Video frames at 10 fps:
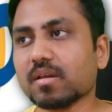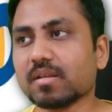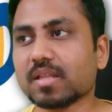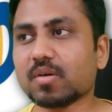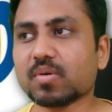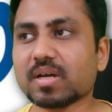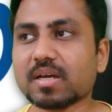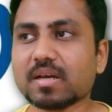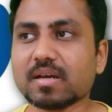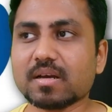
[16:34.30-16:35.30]
Now
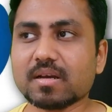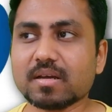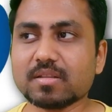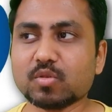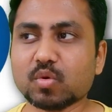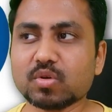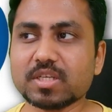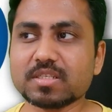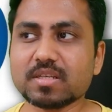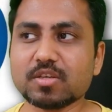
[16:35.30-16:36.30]

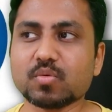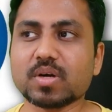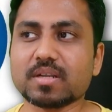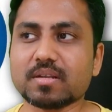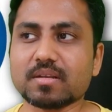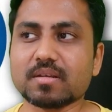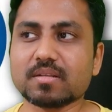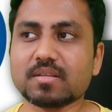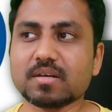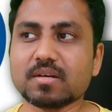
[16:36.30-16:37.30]
notice the
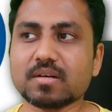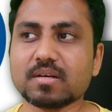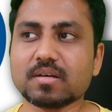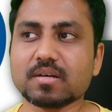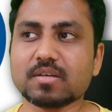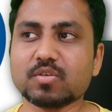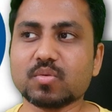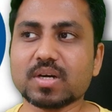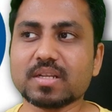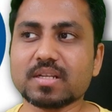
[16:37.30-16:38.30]
URL. The
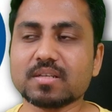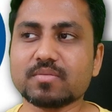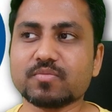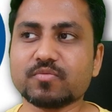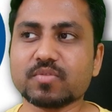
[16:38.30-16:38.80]
URL